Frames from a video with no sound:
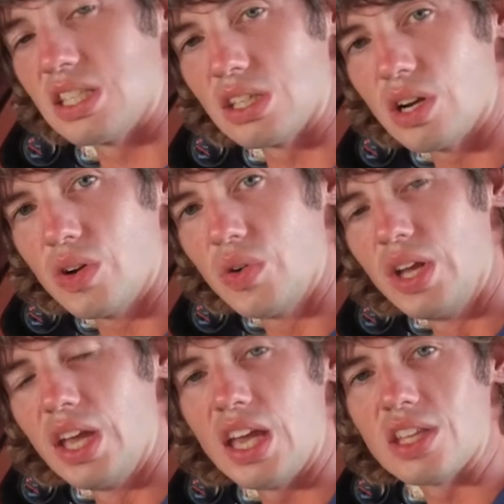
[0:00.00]
0
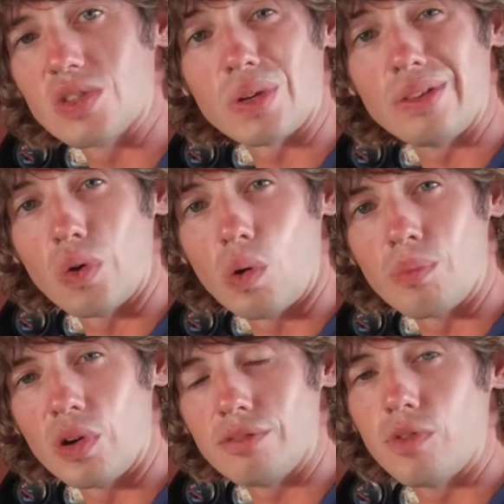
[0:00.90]
and
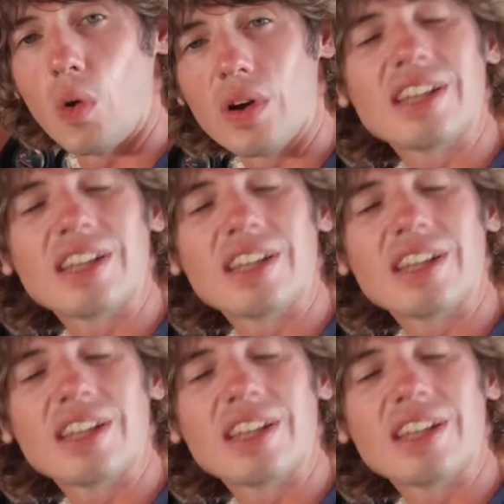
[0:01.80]
24.4,